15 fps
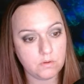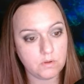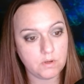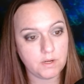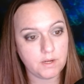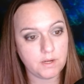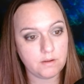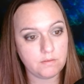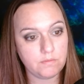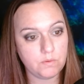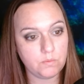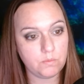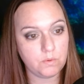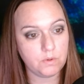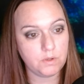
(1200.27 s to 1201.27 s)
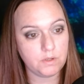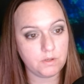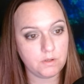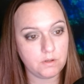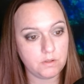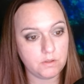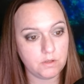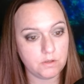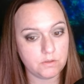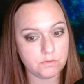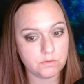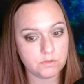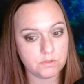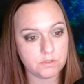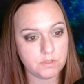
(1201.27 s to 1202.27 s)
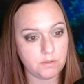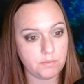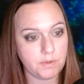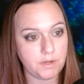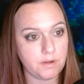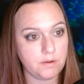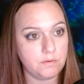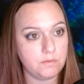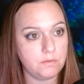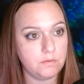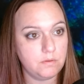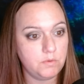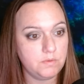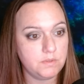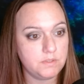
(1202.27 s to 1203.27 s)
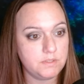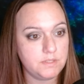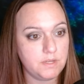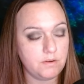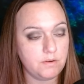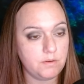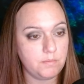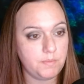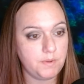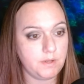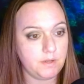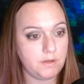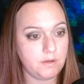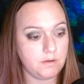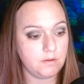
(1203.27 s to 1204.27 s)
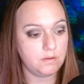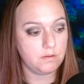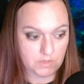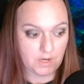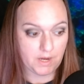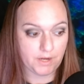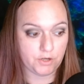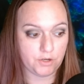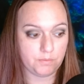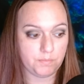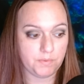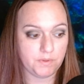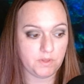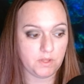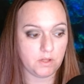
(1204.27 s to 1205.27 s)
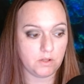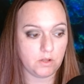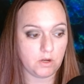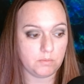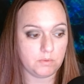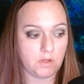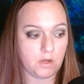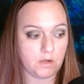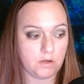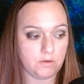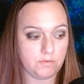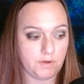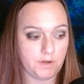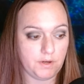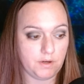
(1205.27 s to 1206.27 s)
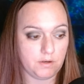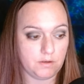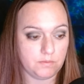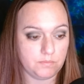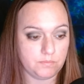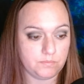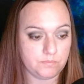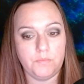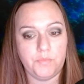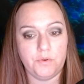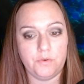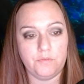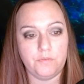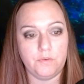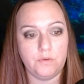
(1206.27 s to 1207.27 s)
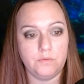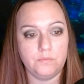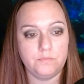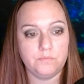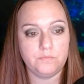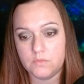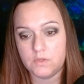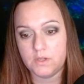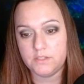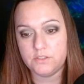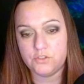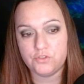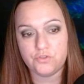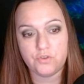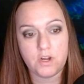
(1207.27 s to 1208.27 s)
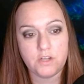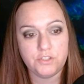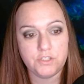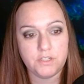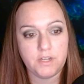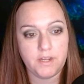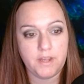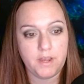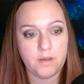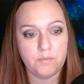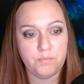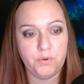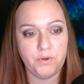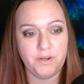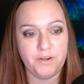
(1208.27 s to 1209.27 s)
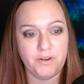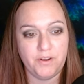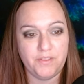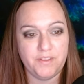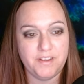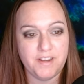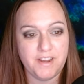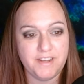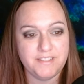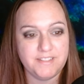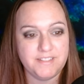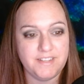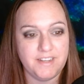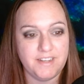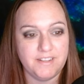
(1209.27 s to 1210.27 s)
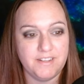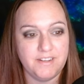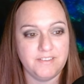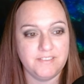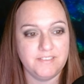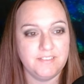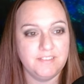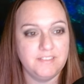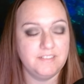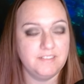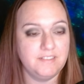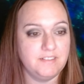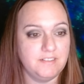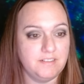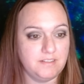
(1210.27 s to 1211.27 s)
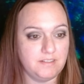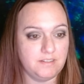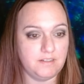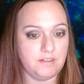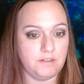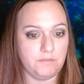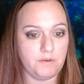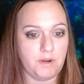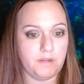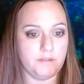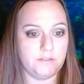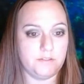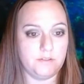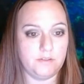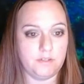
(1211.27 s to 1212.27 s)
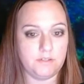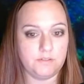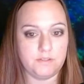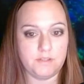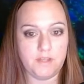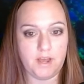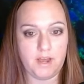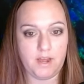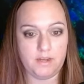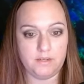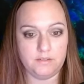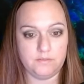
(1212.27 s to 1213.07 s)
I have the wood close. There we go. Move this down a bit. I could put the alarm clock over here. Beautiful. It's tragic I can't put it on the nightstand though. All right, so there's that.